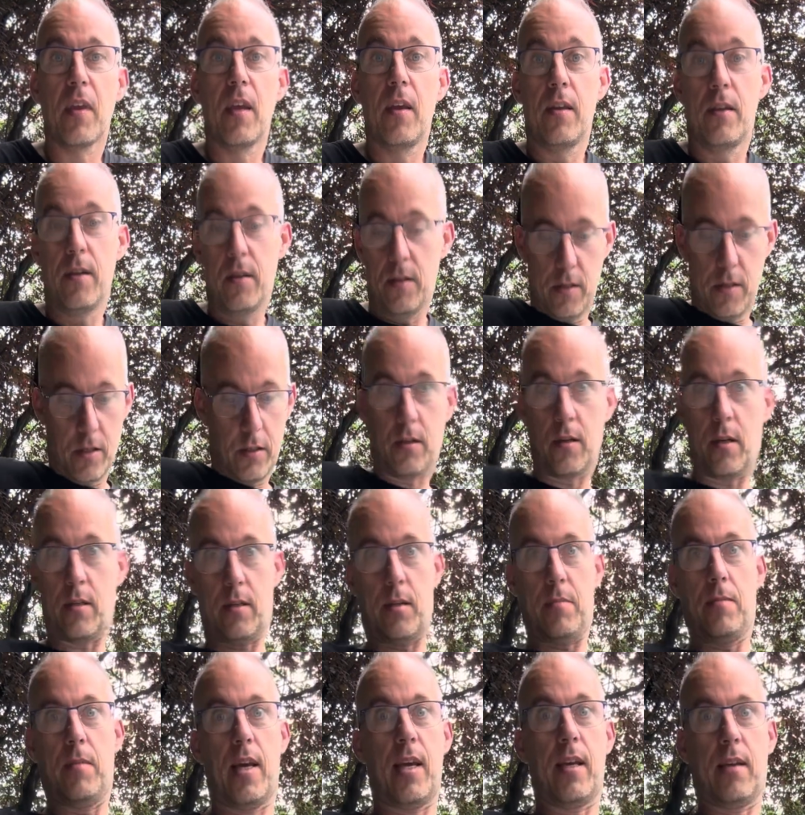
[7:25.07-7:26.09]
you just cut
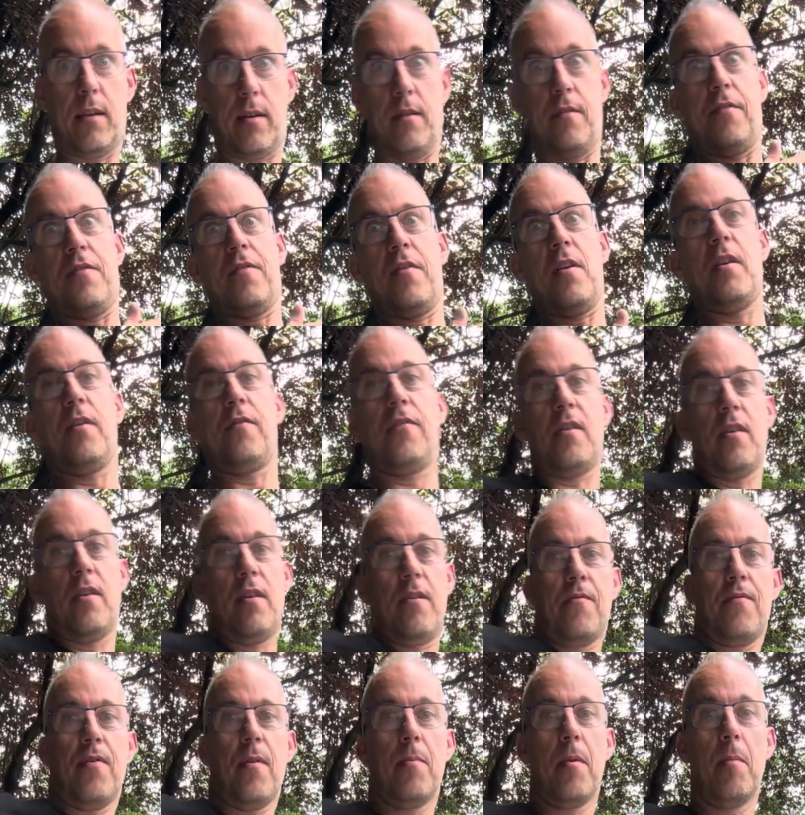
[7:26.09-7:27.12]
them like in front of you
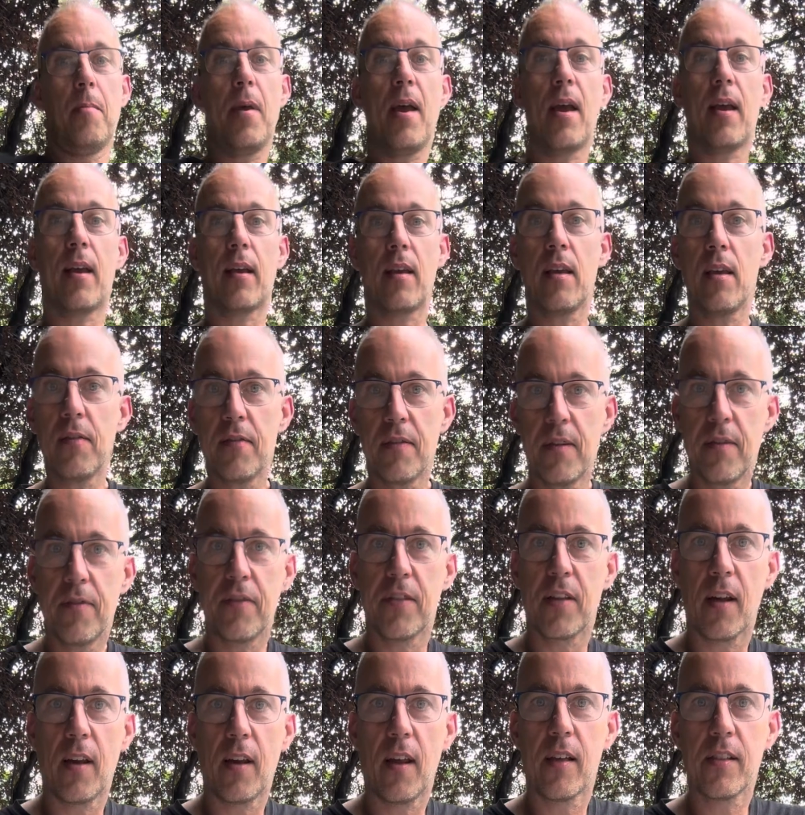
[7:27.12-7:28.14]
and from the back. Even if
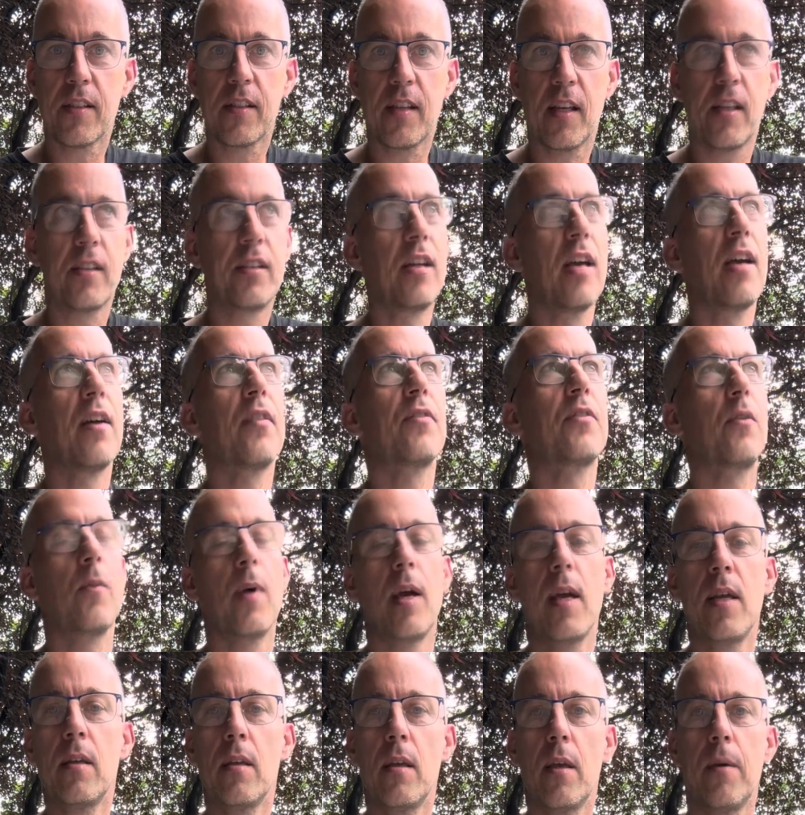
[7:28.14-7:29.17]
the law says you have to
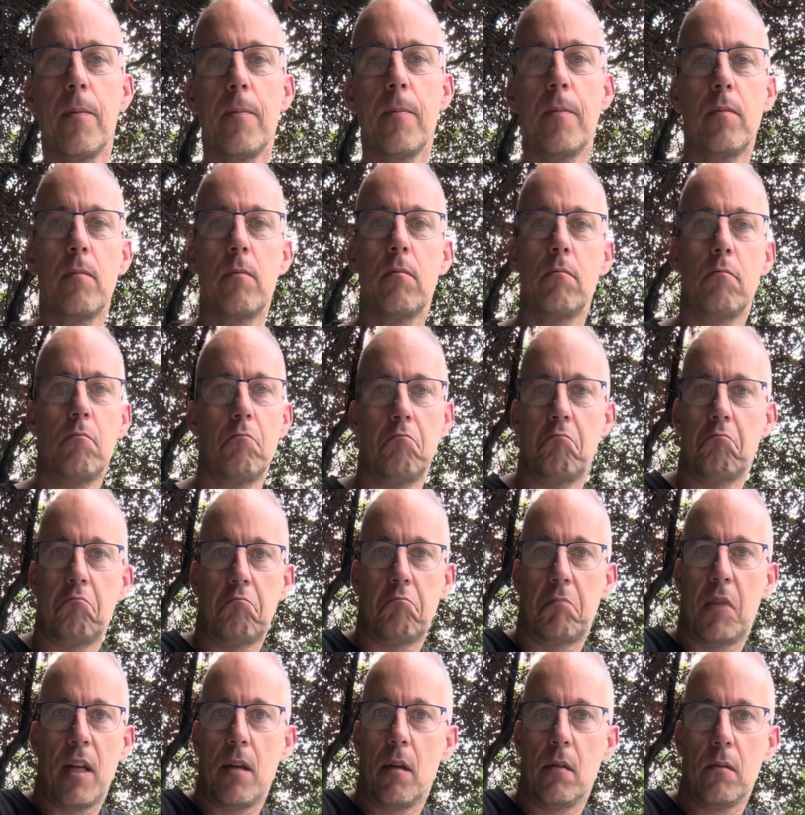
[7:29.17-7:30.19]
wait,
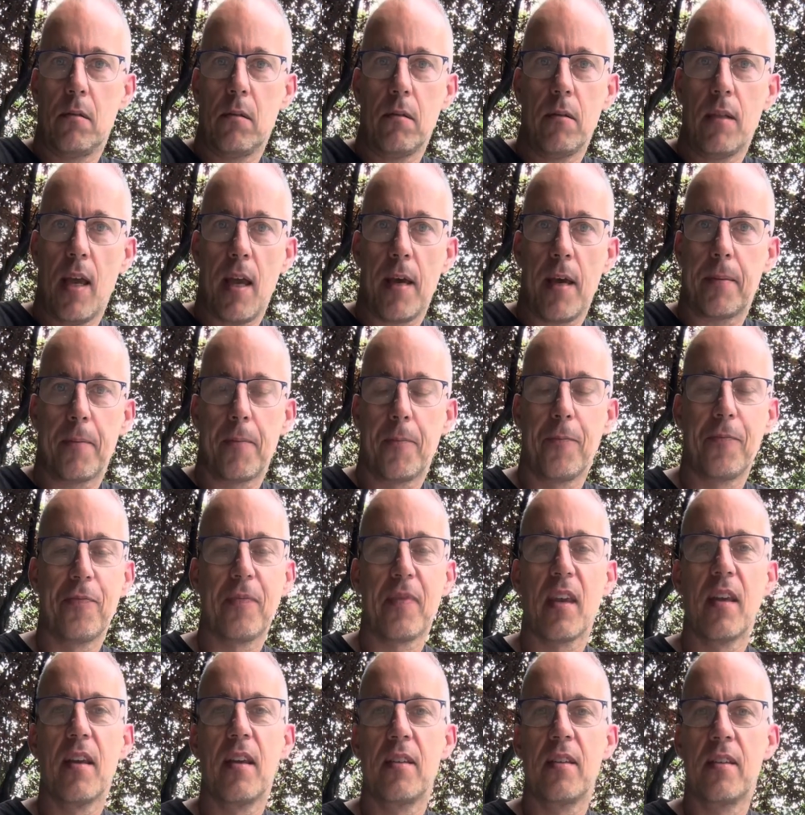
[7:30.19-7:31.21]
they don't do that.
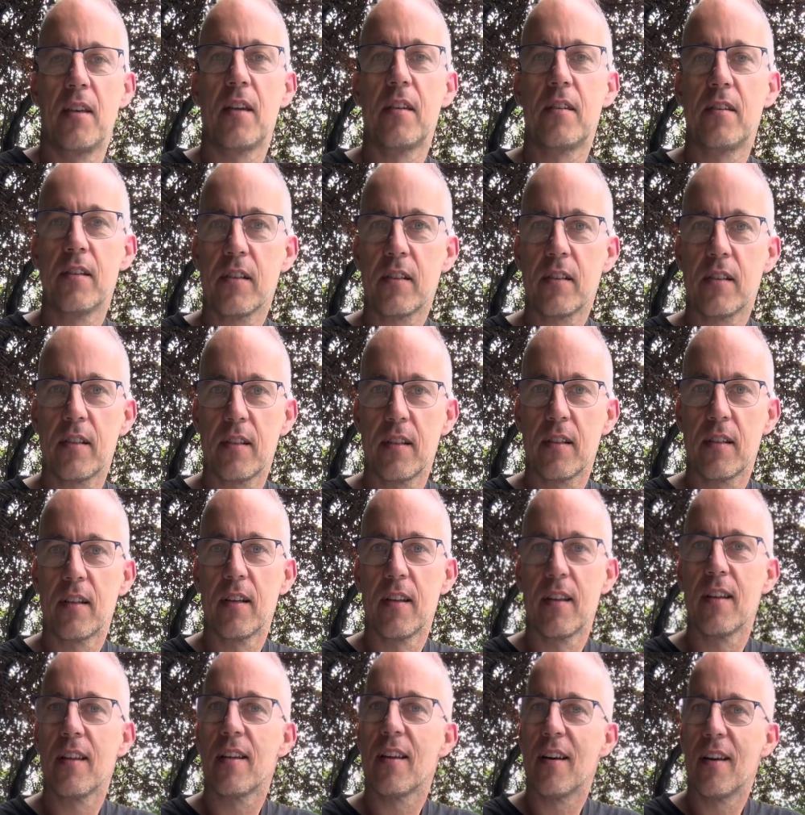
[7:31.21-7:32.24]
They just
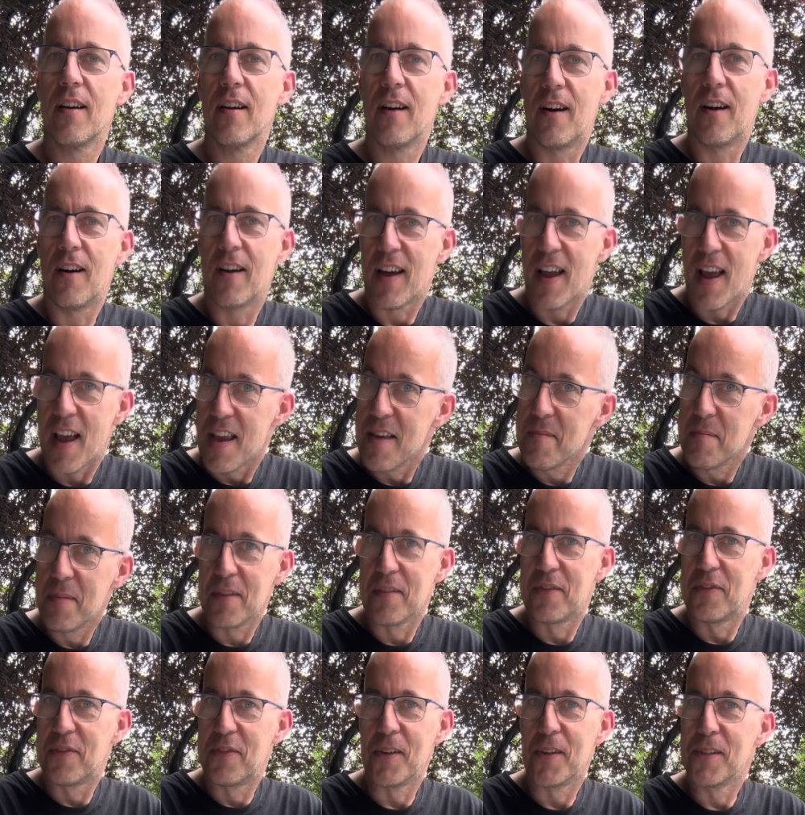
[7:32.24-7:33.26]
are aiming
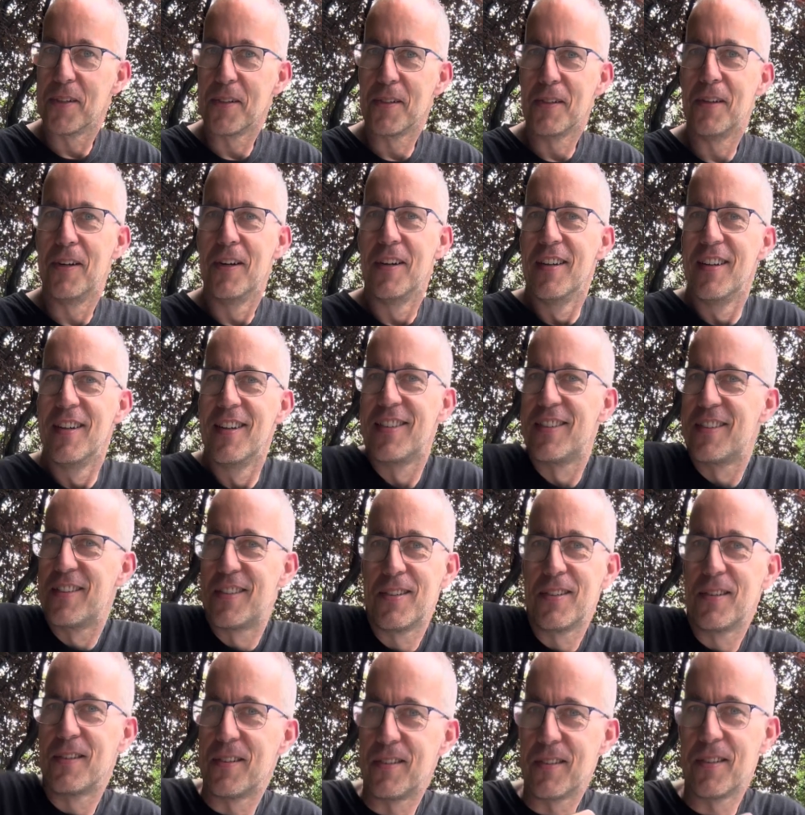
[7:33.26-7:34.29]
for you
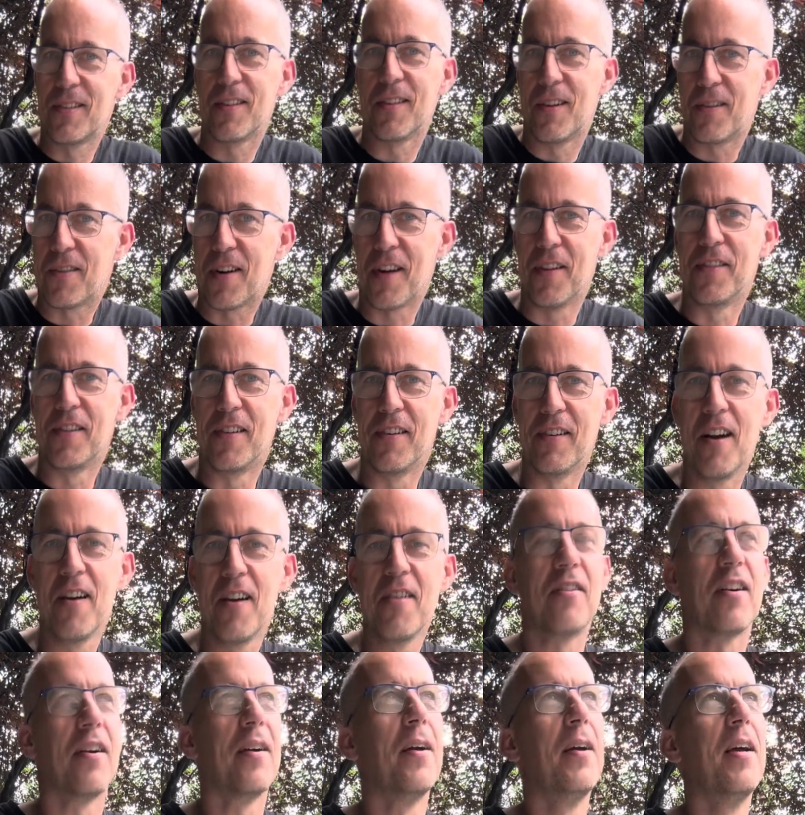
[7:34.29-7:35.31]
to run you
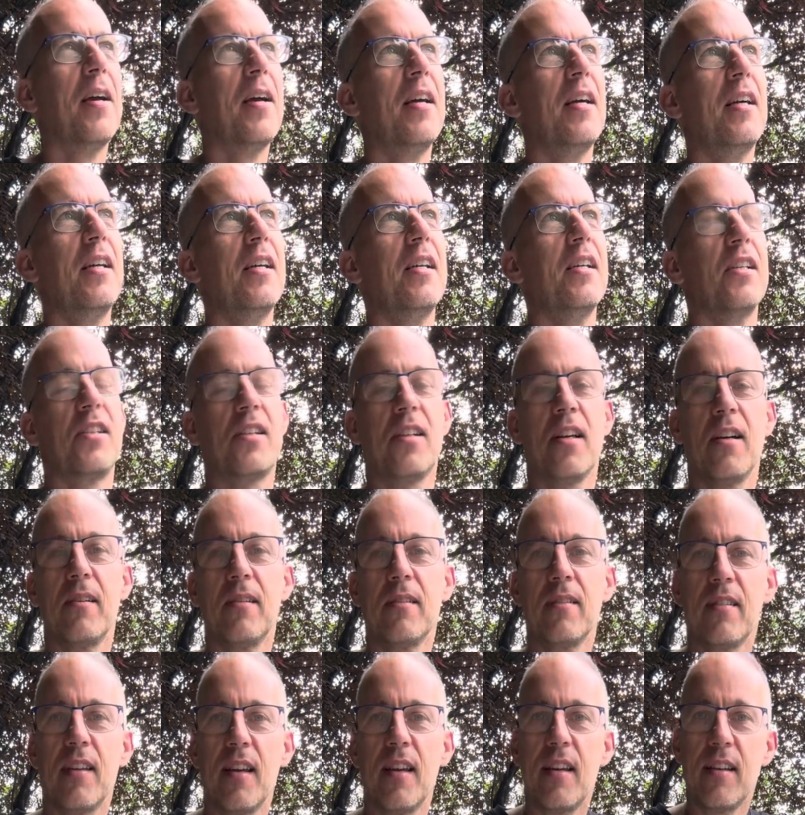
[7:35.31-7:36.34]
over. So
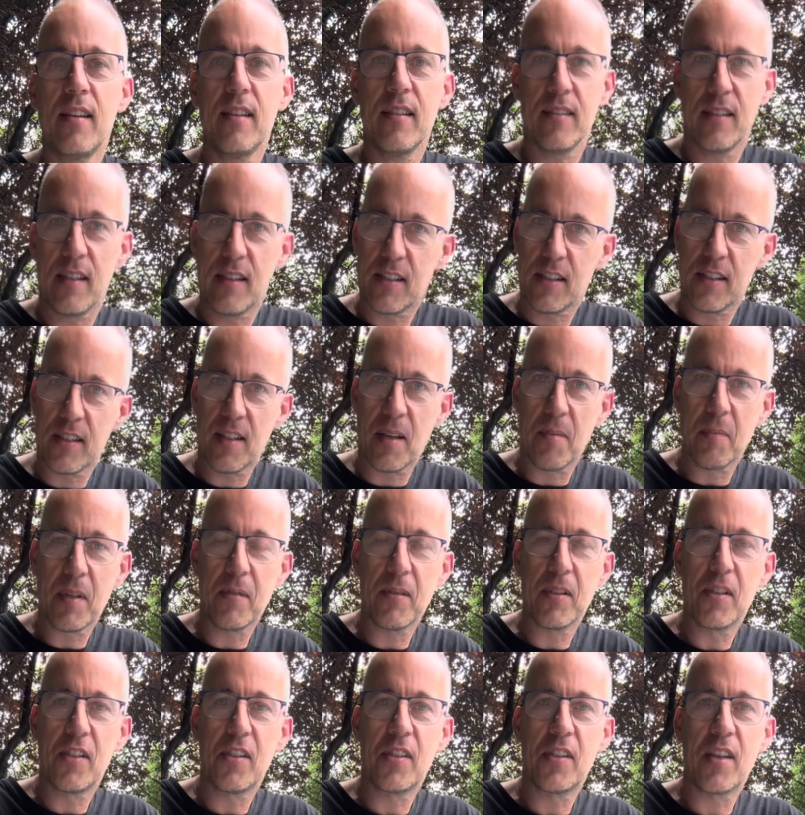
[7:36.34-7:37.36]
that is something
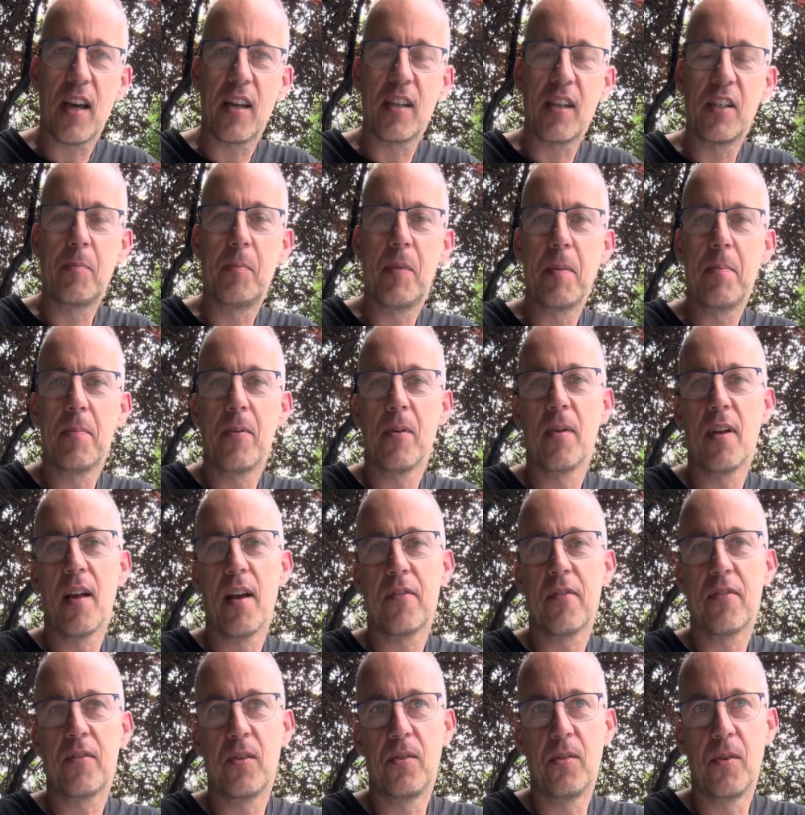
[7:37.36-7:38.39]
that the Chinese people
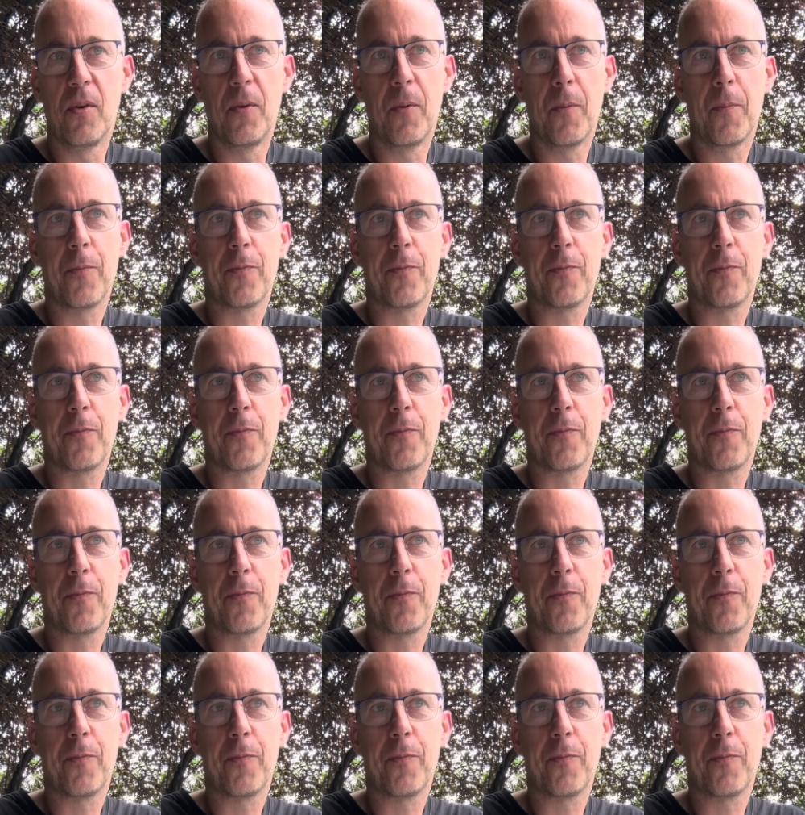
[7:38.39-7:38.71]
have to do.